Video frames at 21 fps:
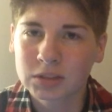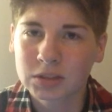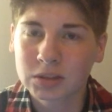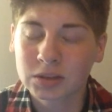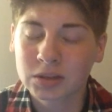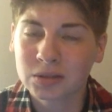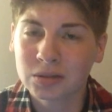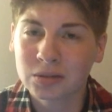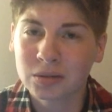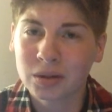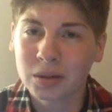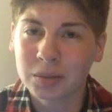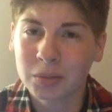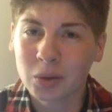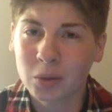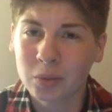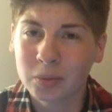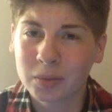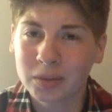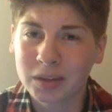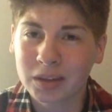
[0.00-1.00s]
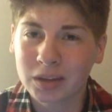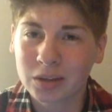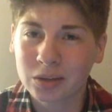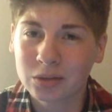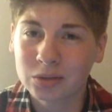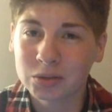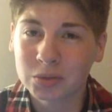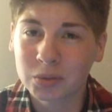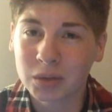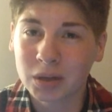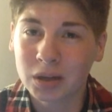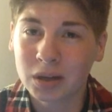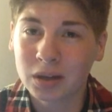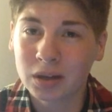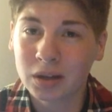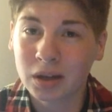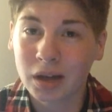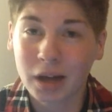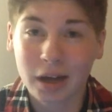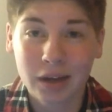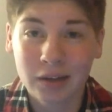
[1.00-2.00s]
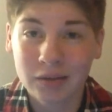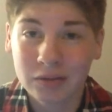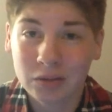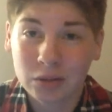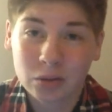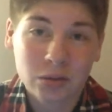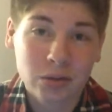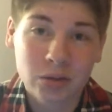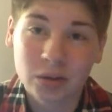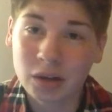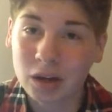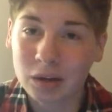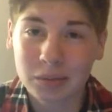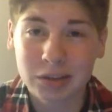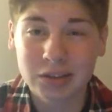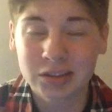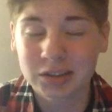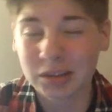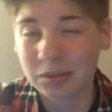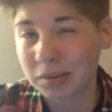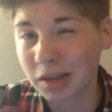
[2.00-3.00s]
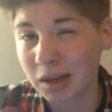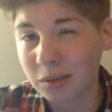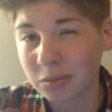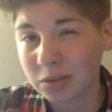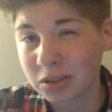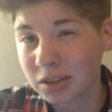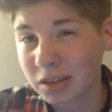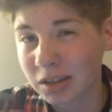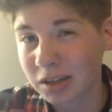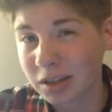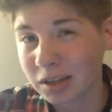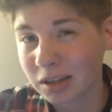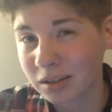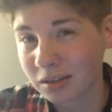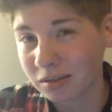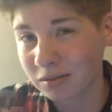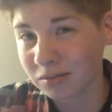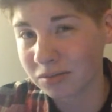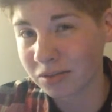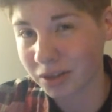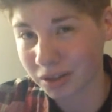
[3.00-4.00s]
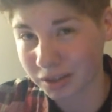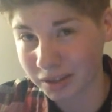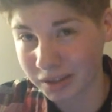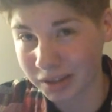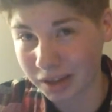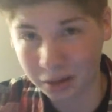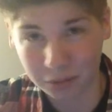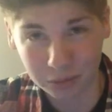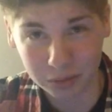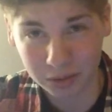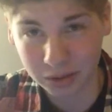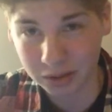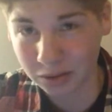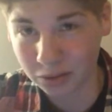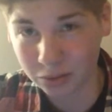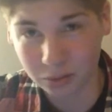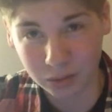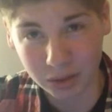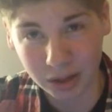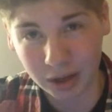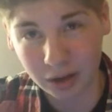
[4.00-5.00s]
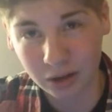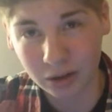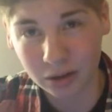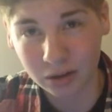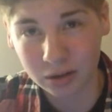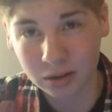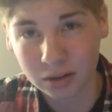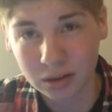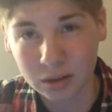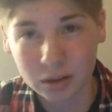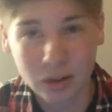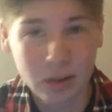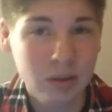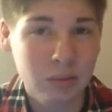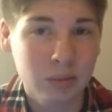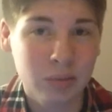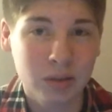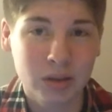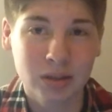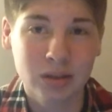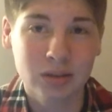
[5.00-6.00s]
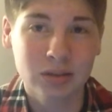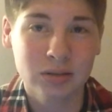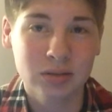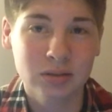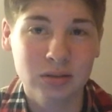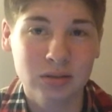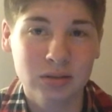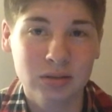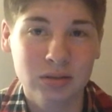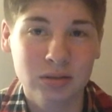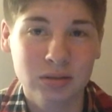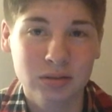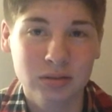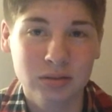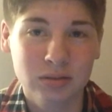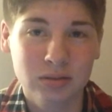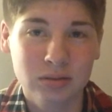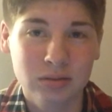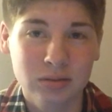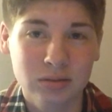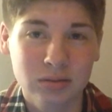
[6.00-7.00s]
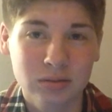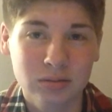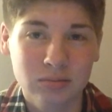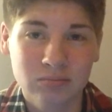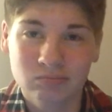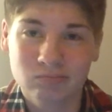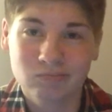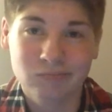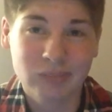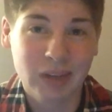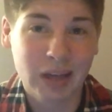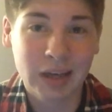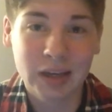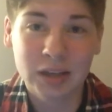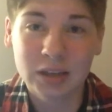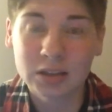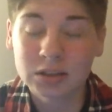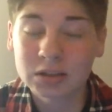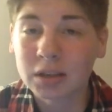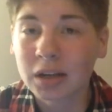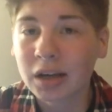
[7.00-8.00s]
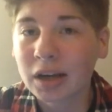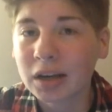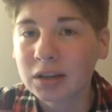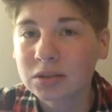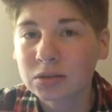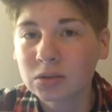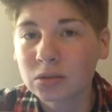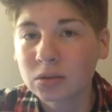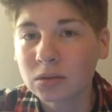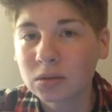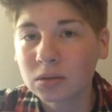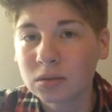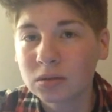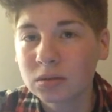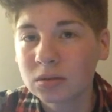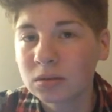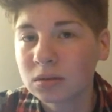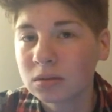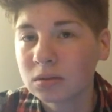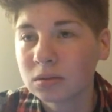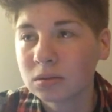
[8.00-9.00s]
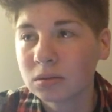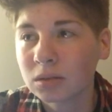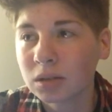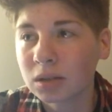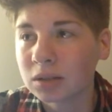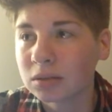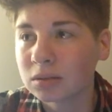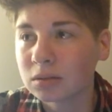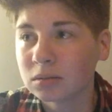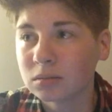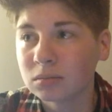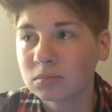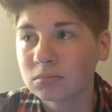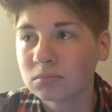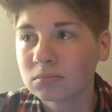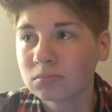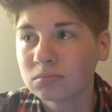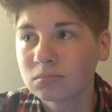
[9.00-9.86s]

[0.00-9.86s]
So I'm hoping that goes well. I have no clue how my stepdad would take it, and frankly, I really don't care, because he's an asshole, and